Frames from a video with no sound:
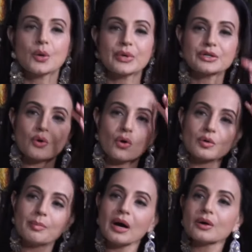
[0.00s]
We
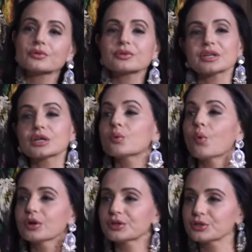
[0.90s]
talk about
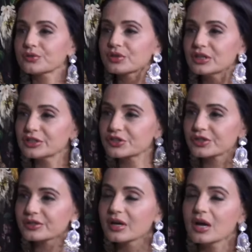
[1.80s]
equality of
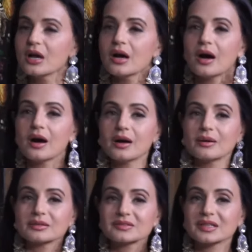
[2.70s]
religion.
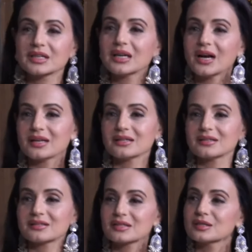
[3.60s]
Sakina
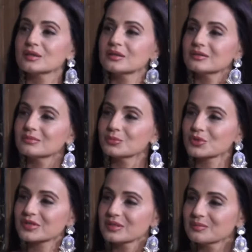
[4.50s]
is still
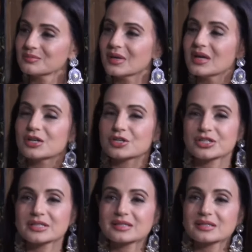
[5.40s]
Muslim.
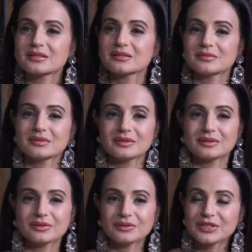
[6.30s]
She still
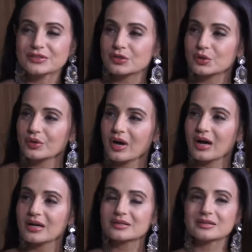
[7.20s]
reads the
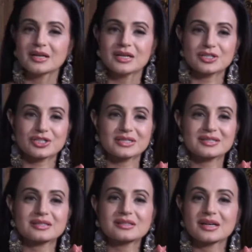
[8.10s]
Quran. She
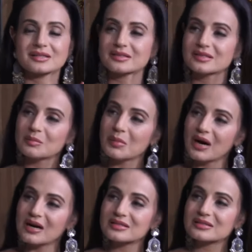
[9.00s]
still does her
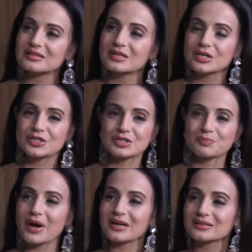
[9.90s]
namaz. She
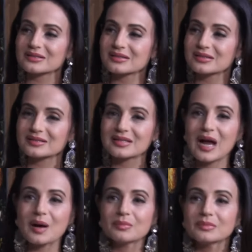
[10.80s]
practices
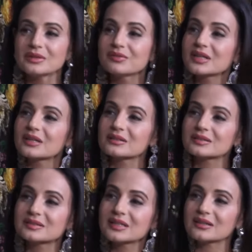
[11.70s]
Islam, living in a
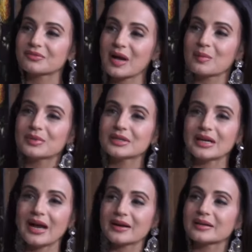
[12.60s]
Sikh
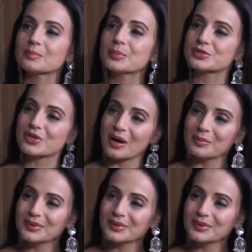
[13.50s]
family and in Punjab.